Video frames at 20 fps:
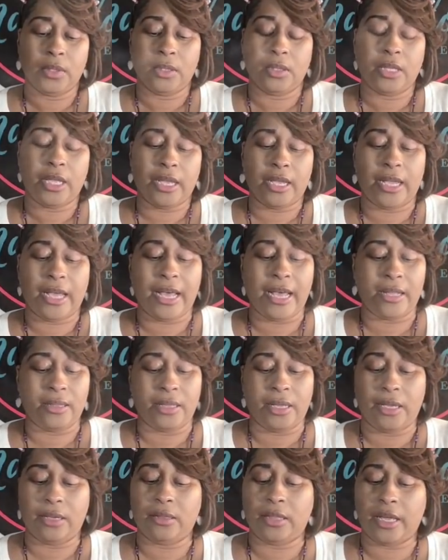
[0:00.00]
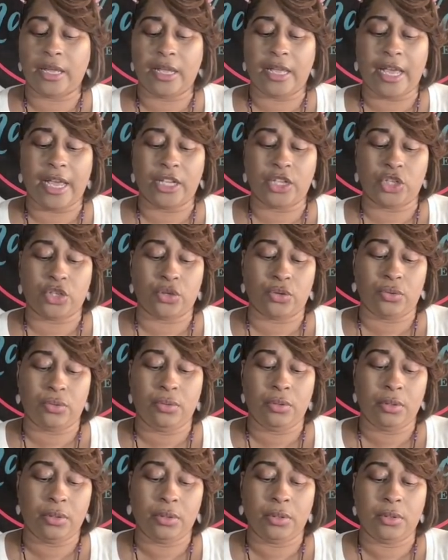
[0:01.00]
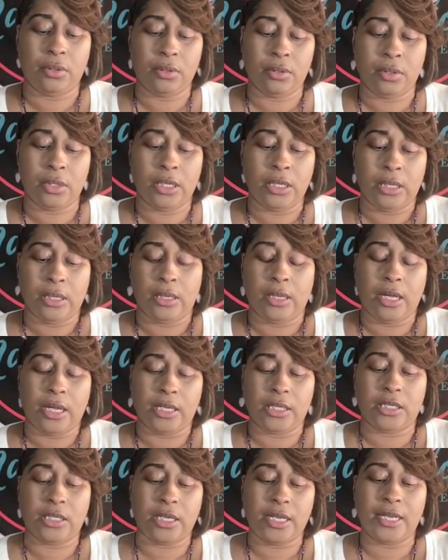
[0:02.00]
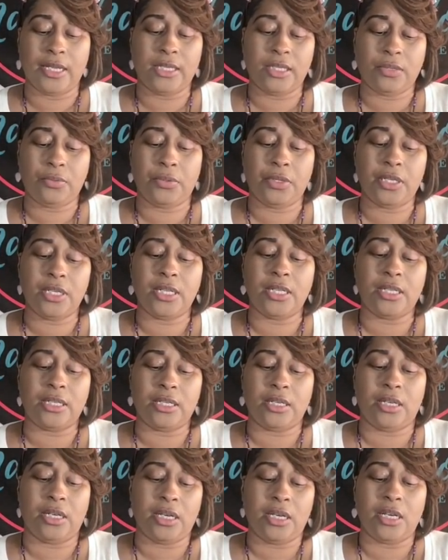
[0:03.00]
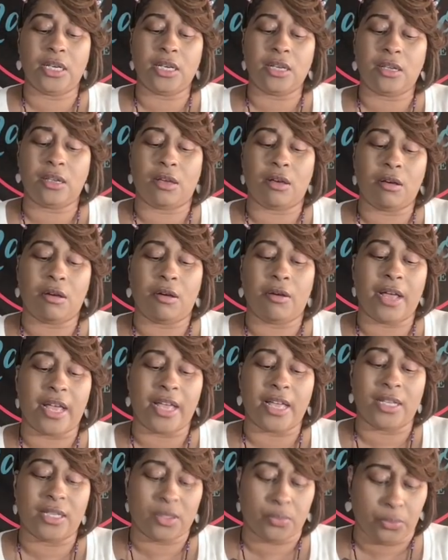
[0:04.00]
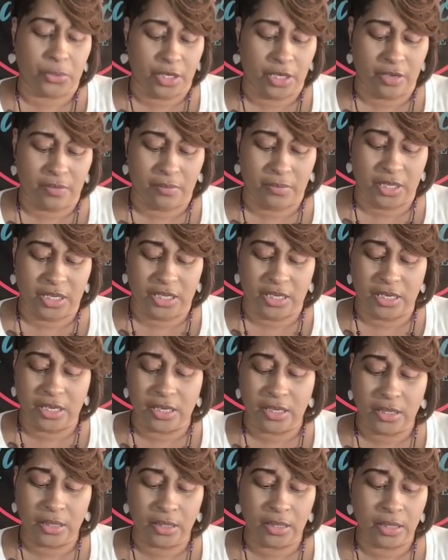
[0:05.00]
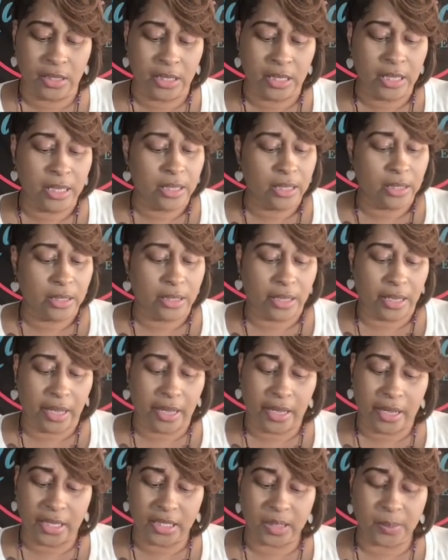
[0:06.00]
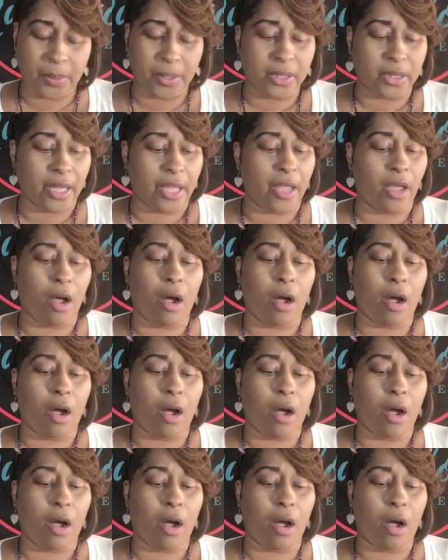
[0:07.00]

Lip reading: They got you. I just really need your ass with me. Yes, but they